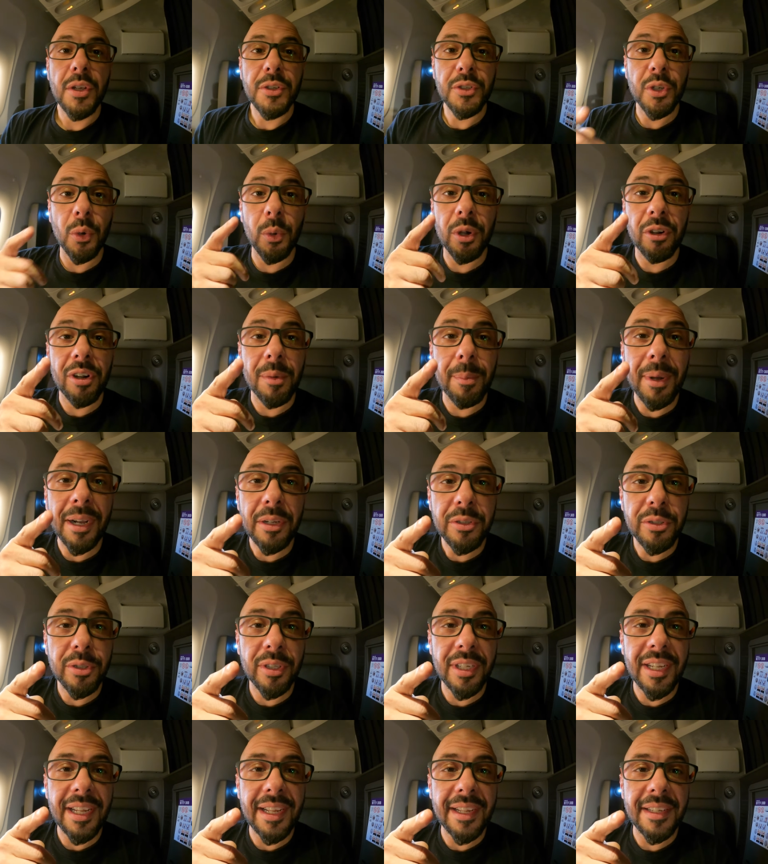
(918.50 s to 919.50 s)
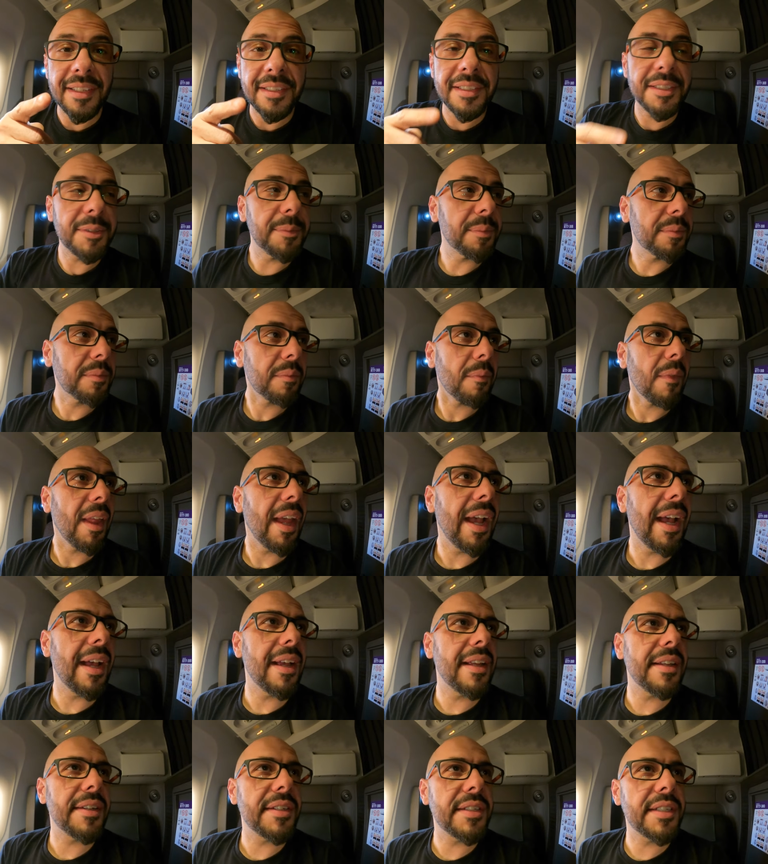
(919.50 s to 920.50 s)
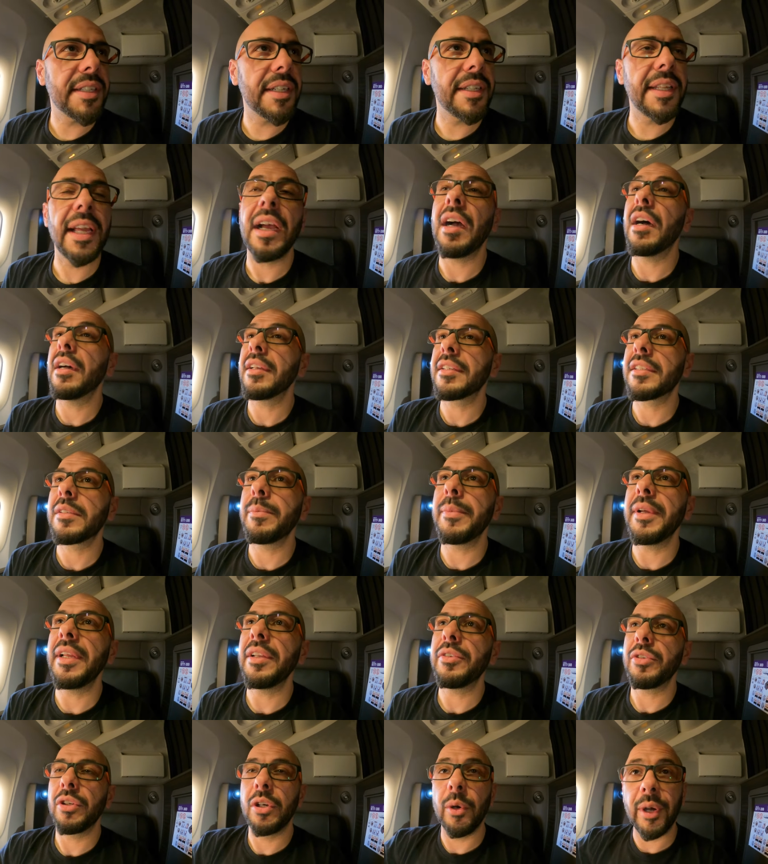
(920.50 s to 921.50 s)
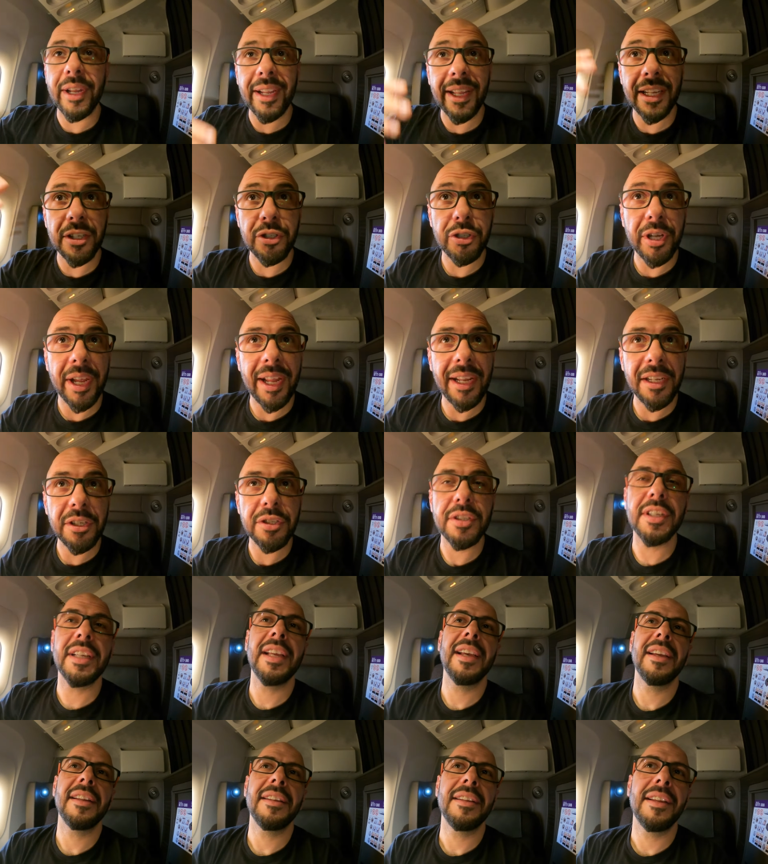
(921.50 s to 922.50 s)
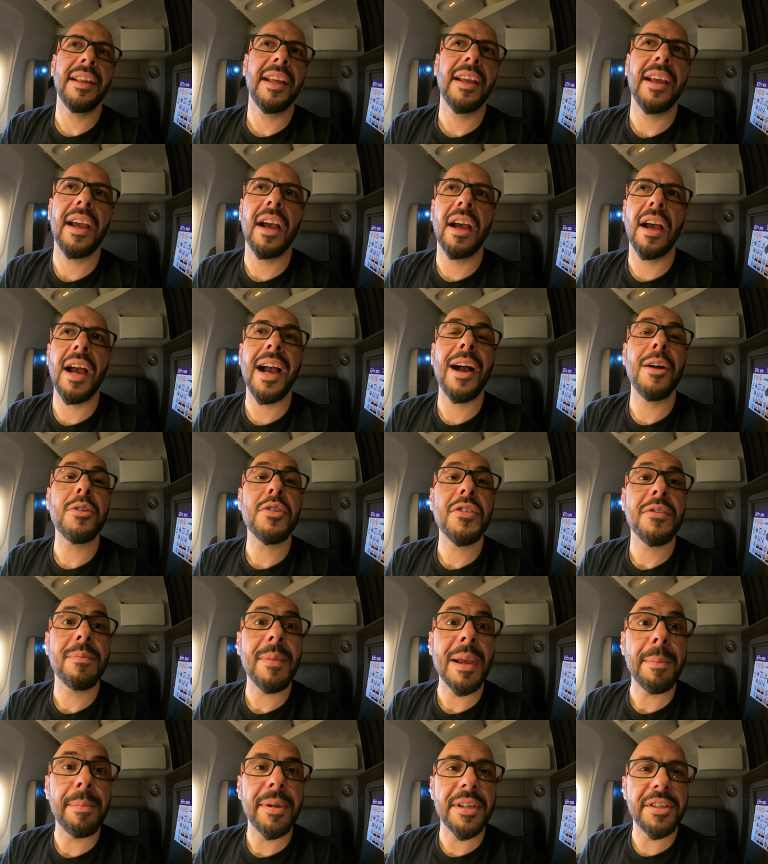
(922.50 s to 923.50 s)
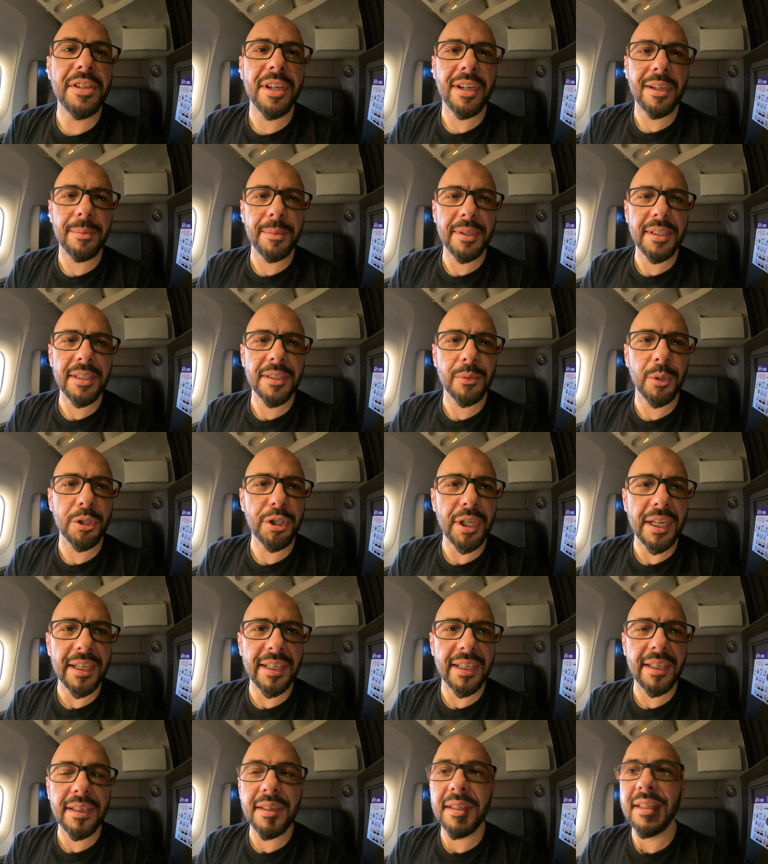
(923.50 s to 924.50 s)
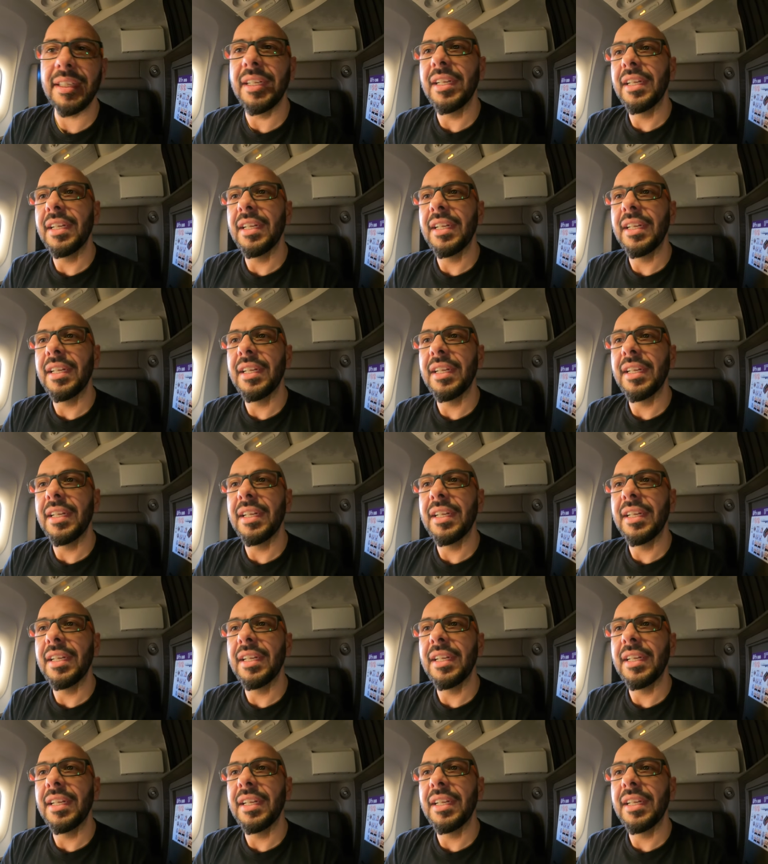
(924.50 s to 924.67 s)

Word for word: So we are about to land, and uh, they asked me to go and get changed again uh, out of my pajamas, which I did.